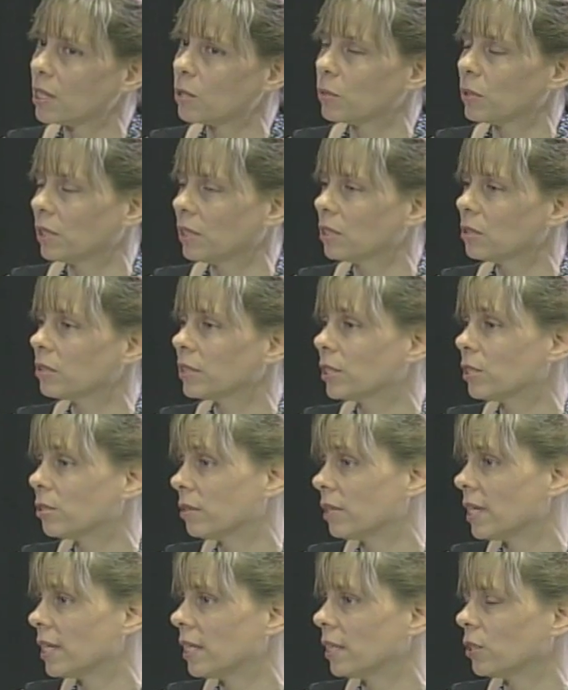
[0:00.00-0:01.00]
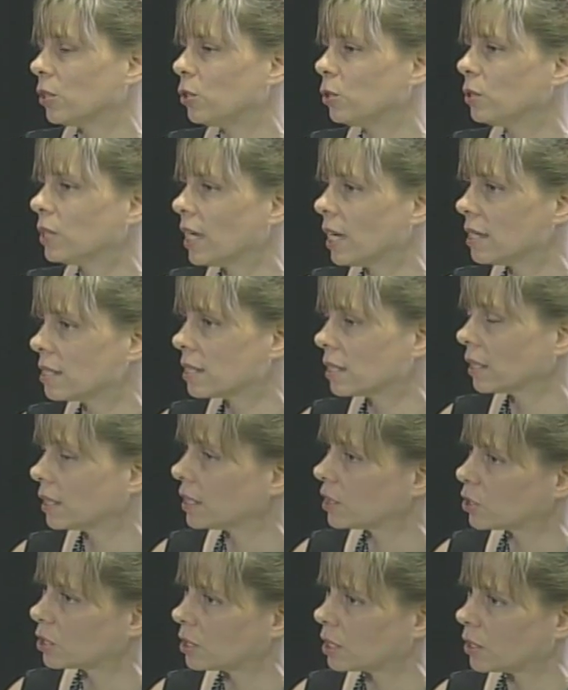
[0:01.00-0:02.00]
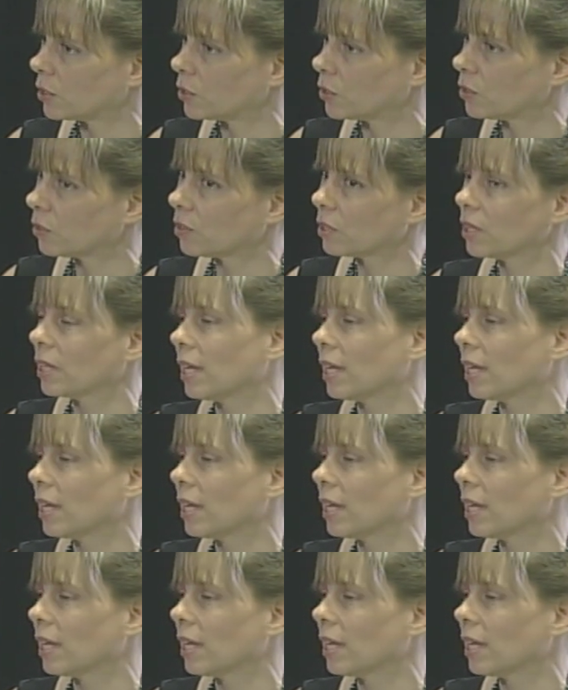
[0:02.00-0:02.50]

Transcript: were literally creating a new constellation on Earth